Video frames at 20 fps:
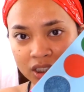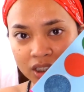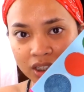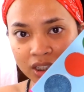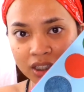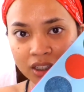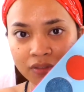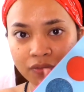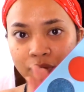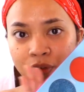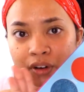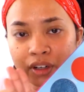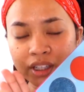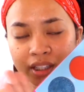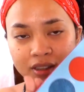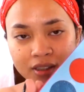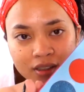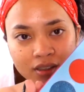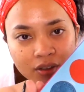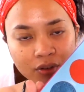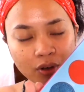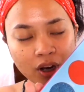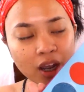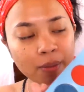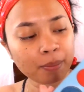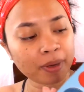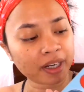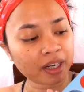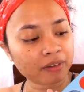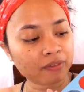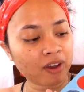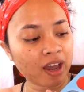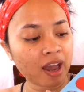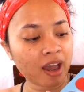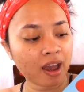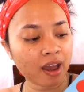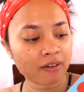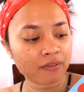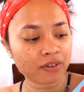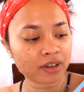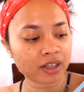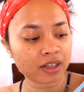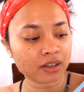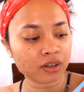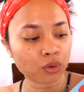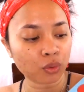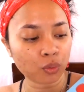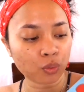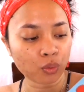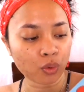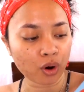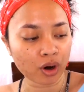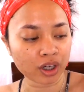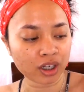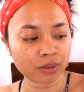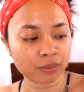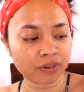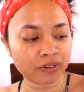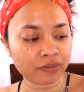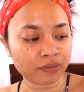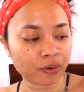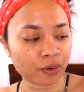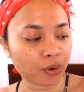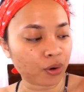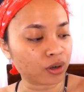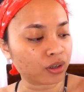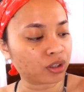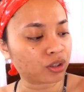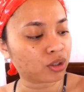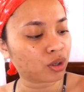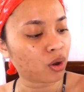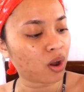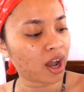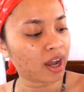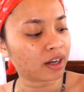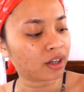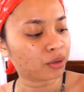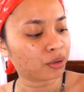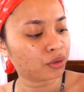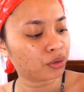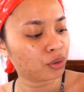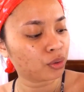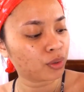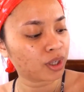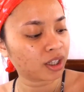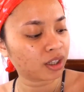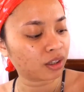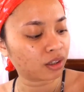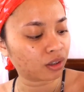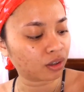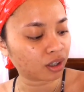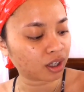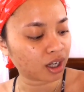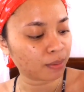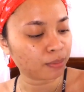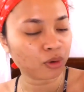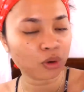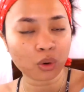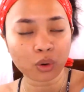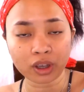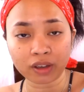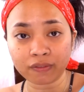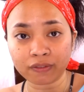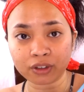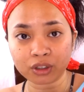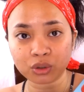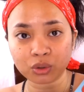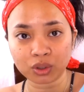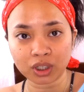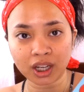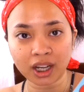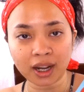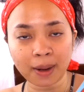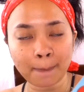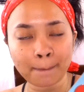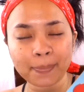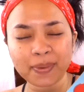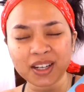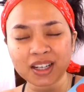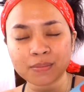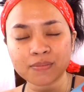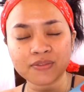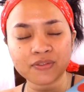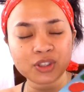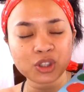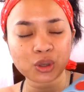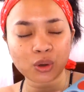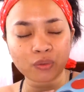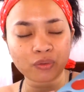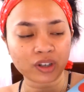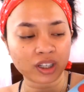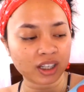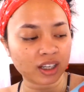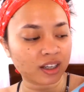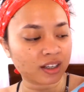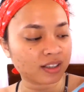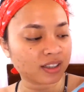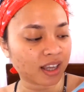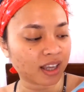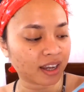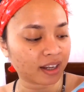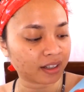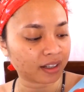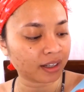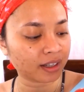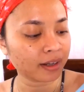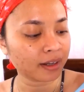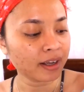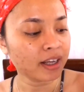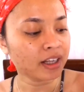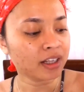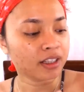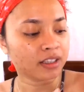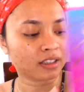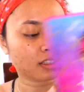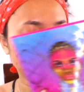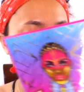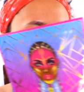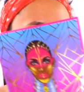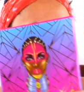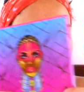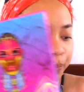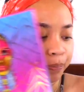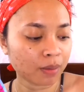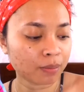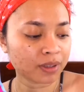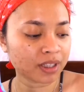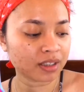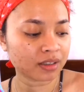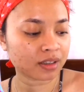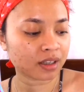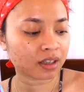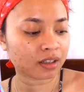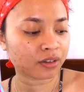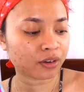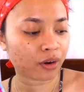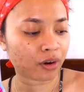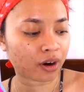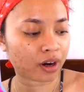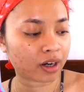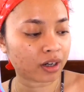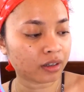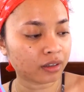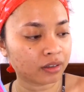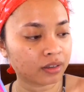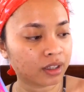it for Instagram, but I haven't worn it before, so I don't know what look I'm going for today, but I'm so freaking excited. So please ignore